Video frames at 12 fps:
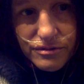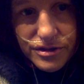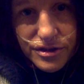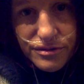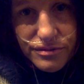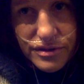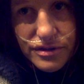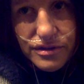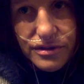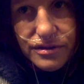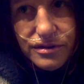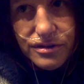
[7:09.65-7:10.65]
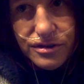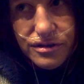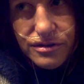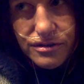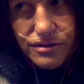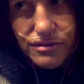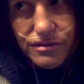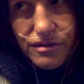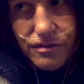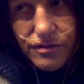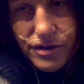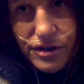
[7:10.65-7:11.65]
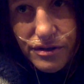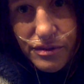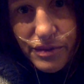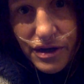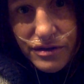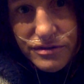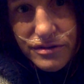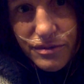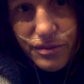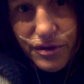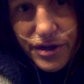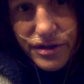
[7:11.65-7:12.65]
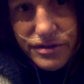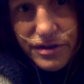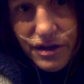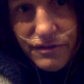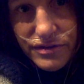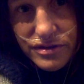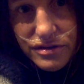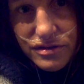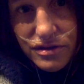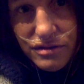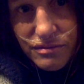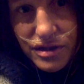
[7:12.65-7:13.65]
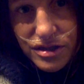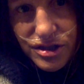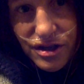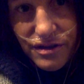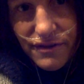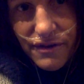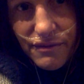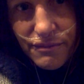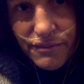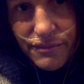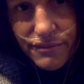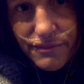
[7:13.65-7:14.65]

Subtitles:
which I really should do a video about at some point, because I haven't seen much on them.